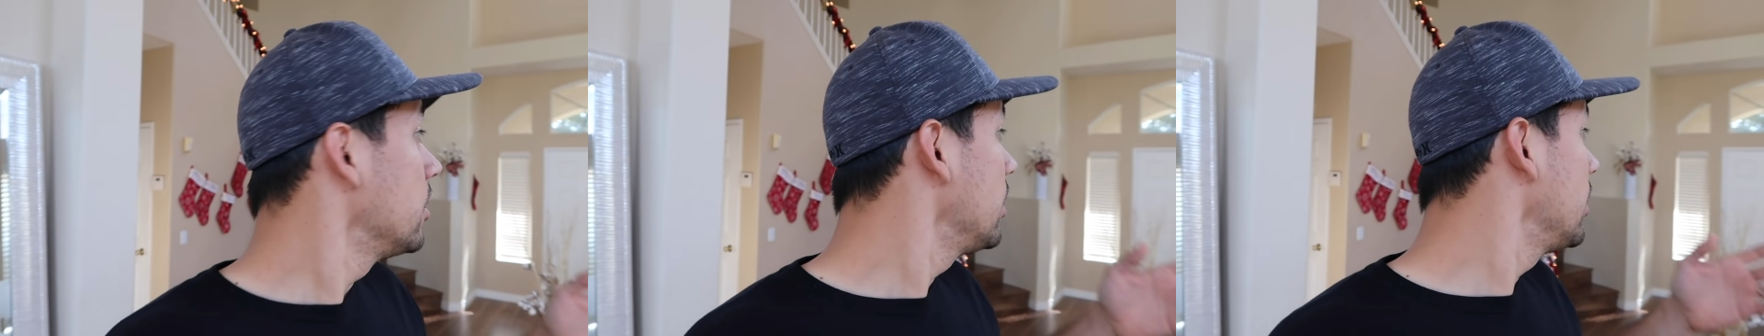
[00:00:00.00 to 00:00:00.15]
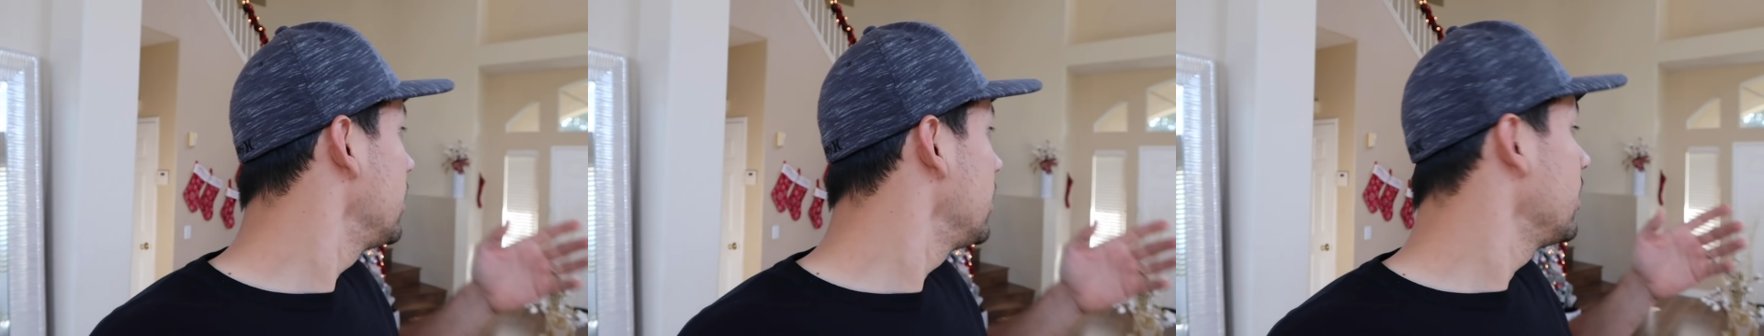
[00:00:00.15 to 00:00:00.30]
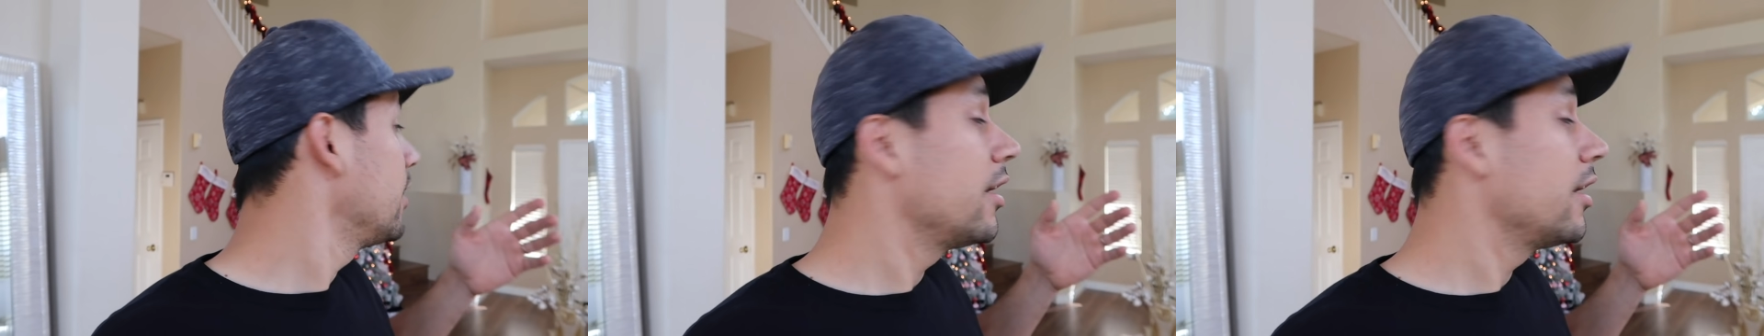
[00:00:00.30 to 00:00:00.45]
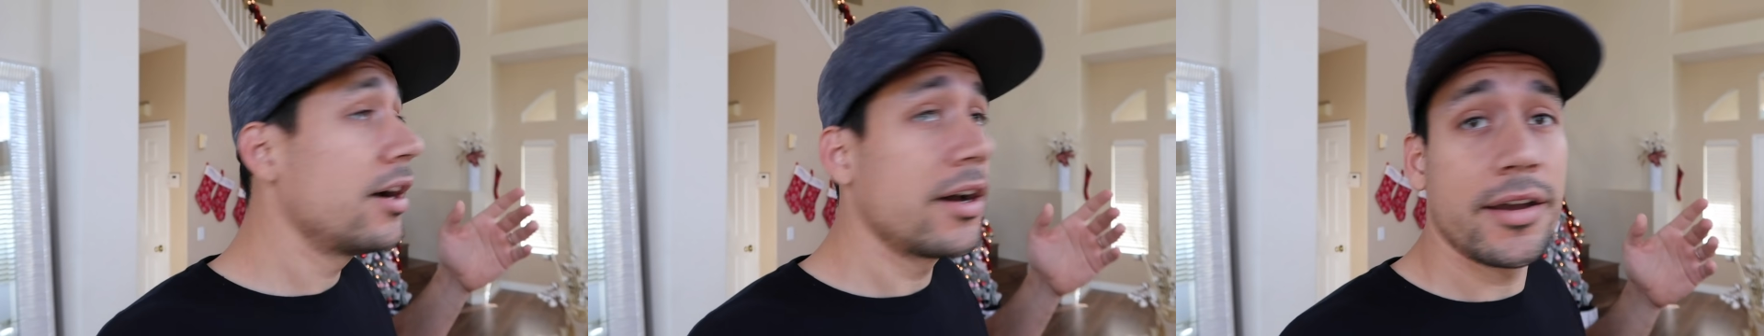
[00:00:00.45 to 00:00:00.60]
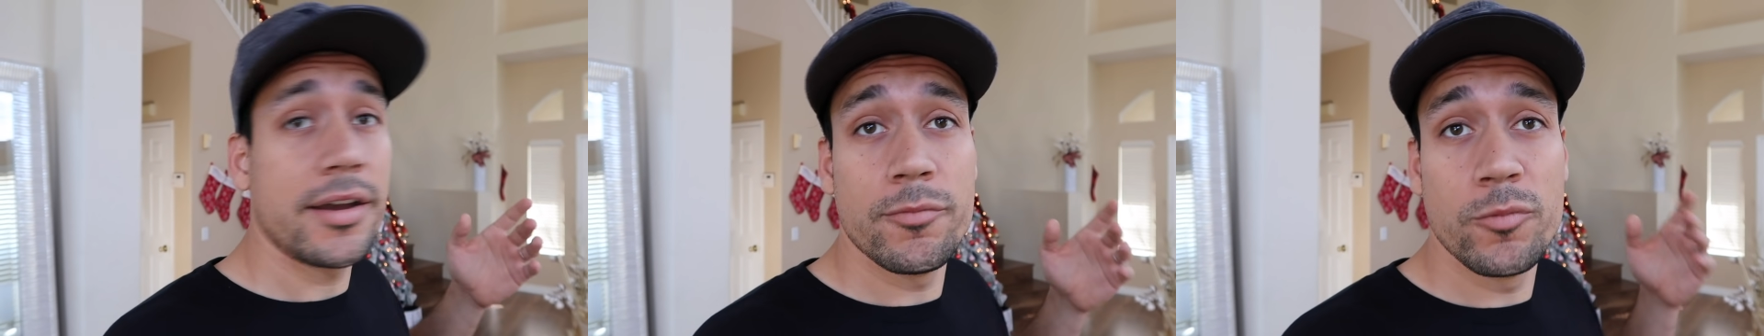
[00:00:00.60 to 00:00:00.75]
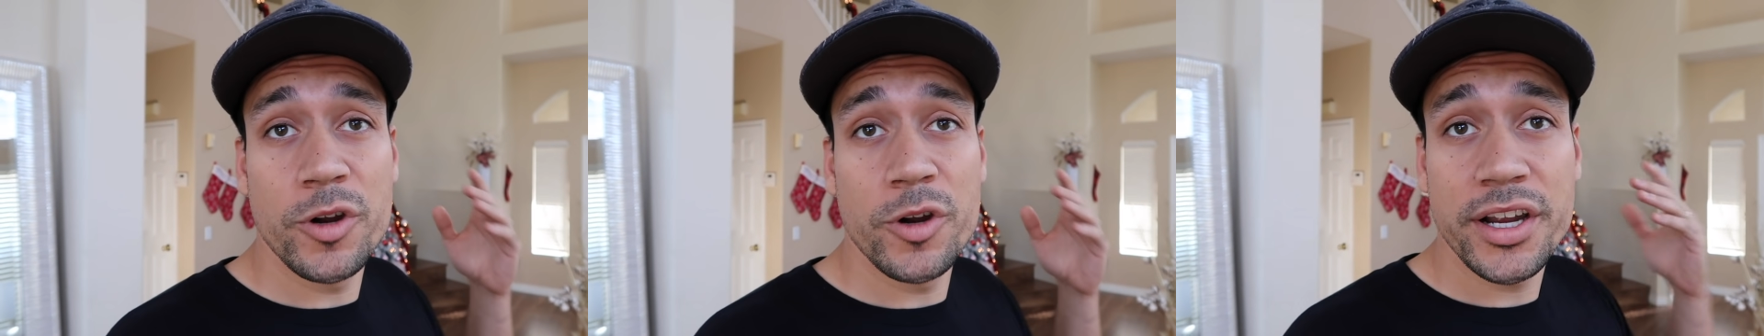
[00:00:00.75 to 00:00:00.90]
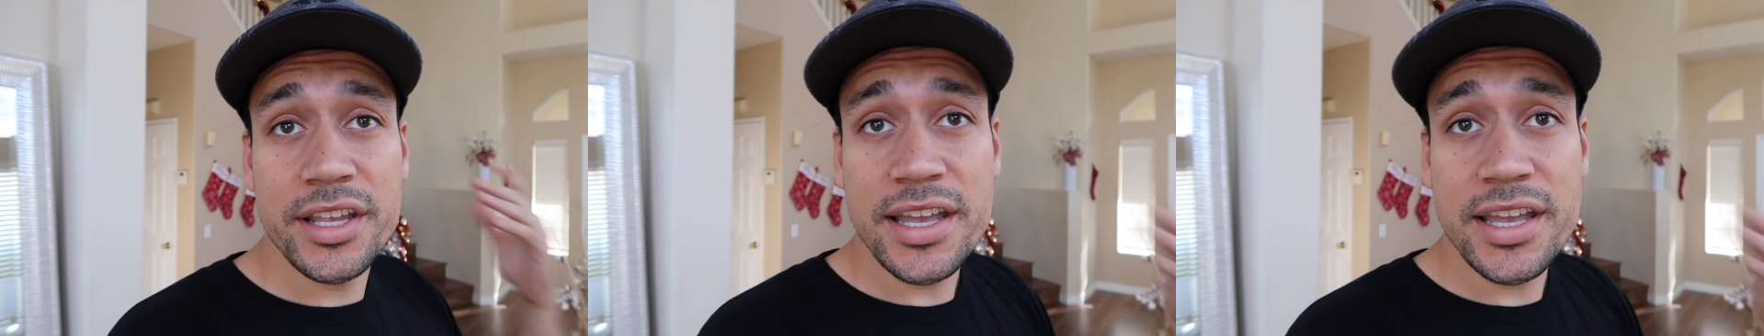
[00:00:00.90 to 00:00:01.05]
uh,
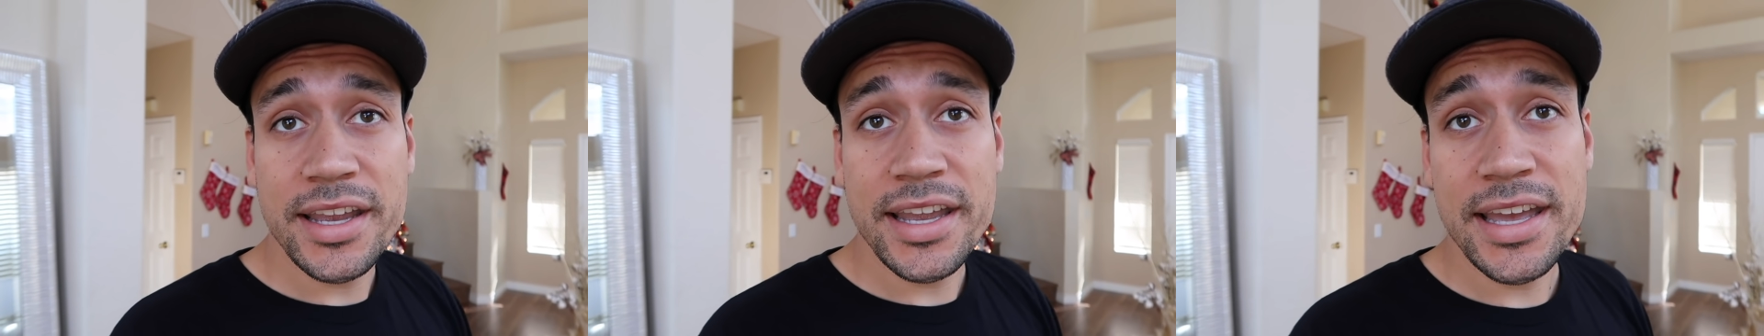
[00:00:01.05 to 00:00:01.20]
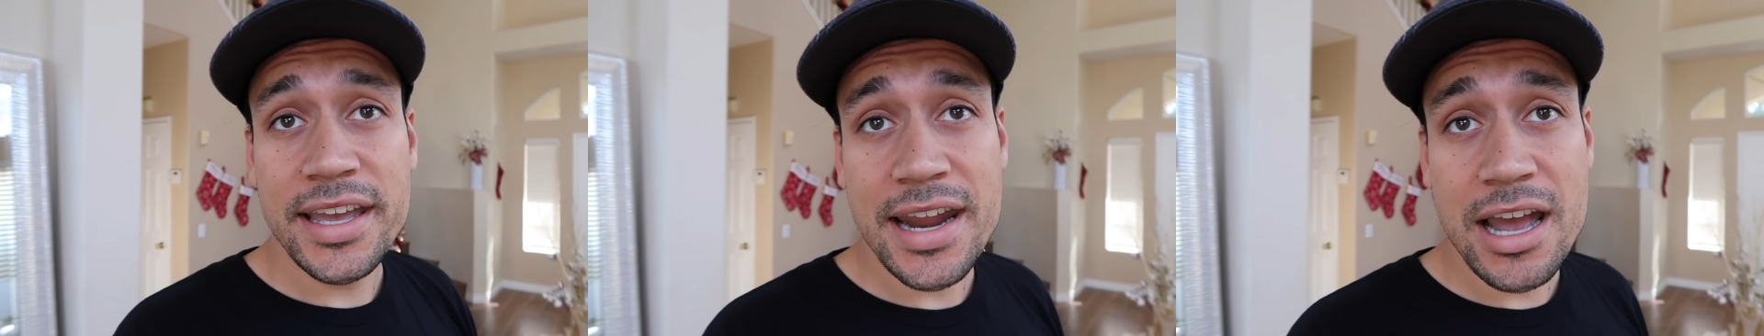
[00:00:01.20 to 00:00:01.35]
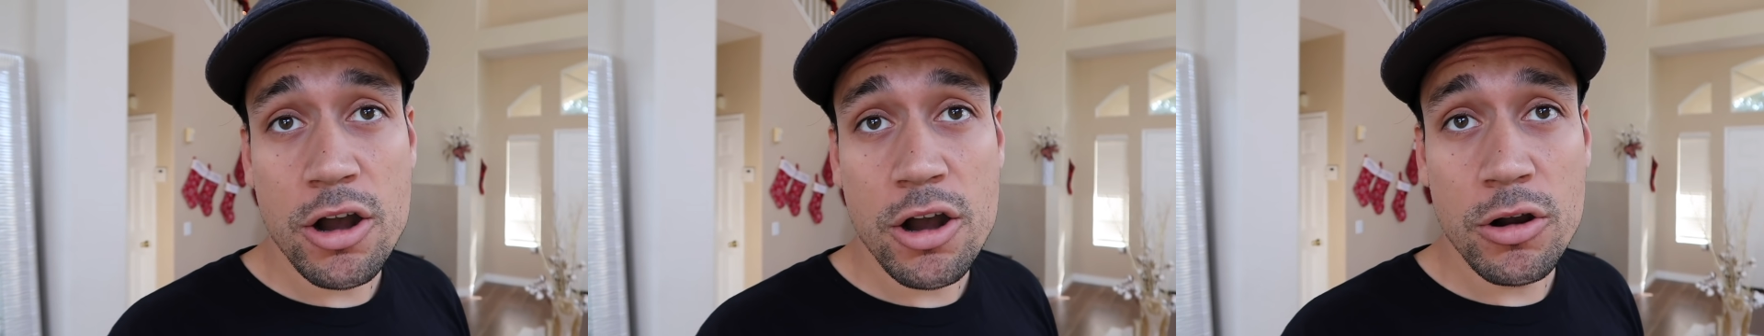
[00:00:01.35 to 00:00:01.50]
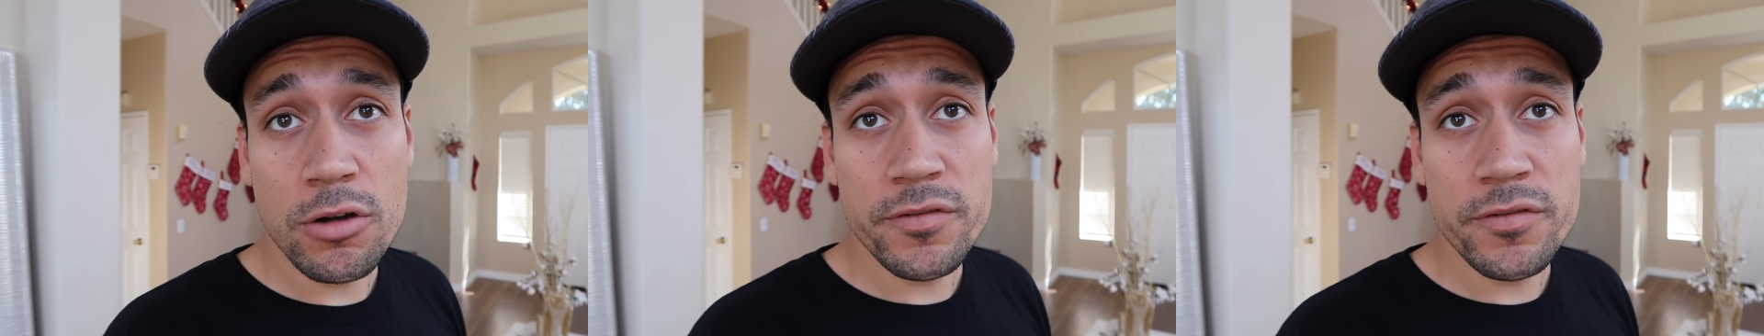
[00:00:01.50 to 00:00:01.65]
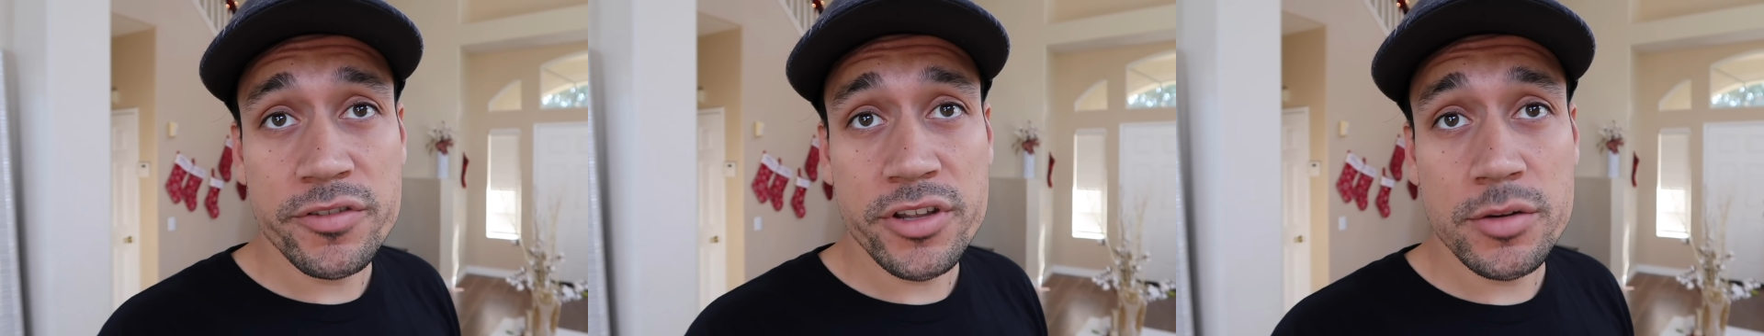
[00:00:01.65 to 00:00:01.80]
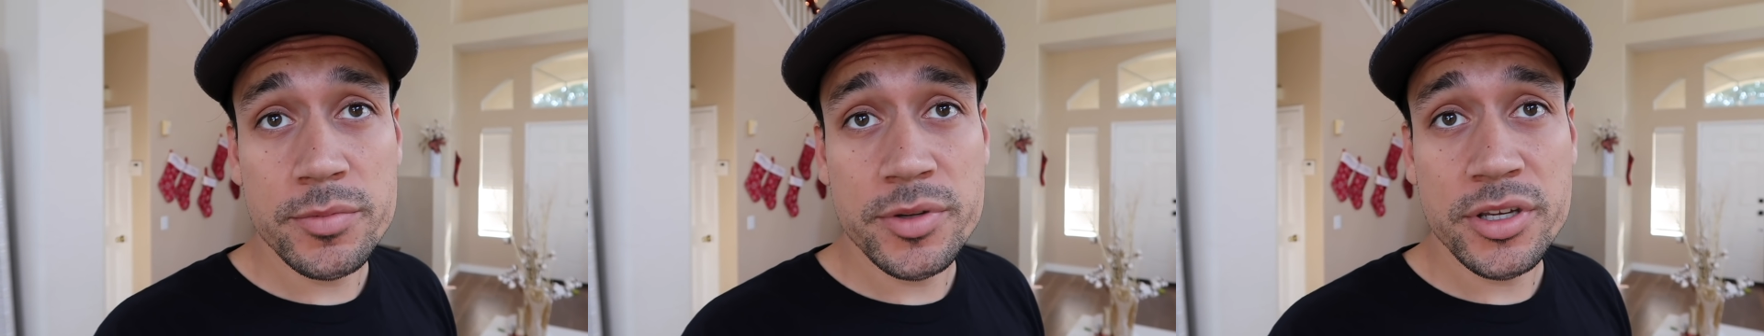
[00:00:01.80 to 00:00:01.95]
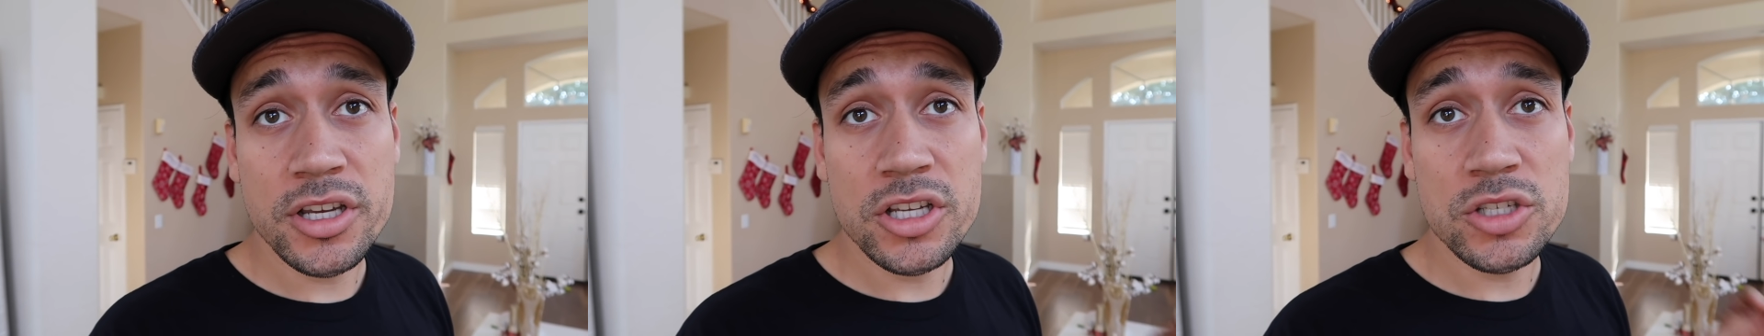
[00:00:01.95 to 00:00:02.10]
we're gonna head out over
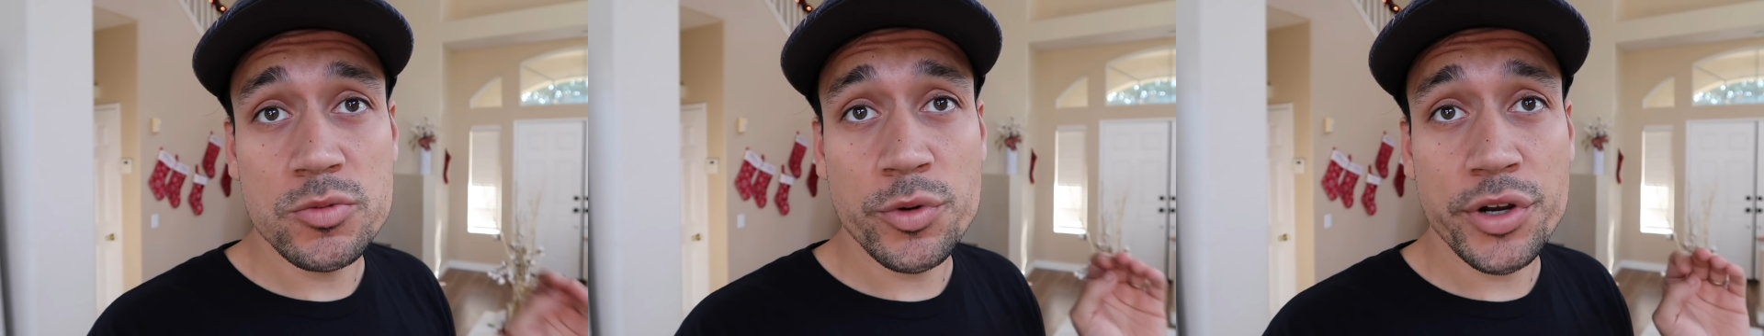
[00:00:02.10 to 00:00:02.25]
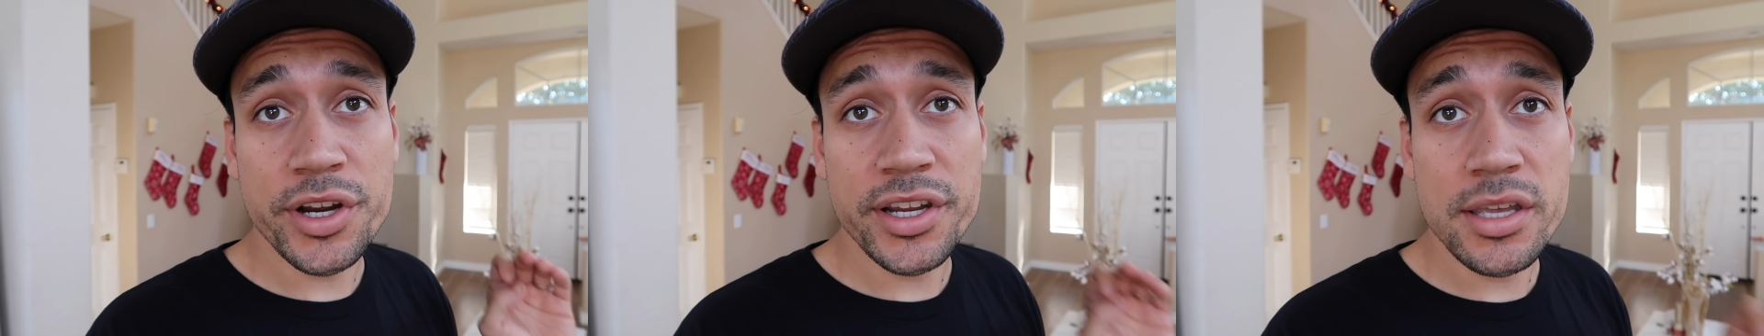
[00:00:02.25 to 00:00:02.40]
there because we're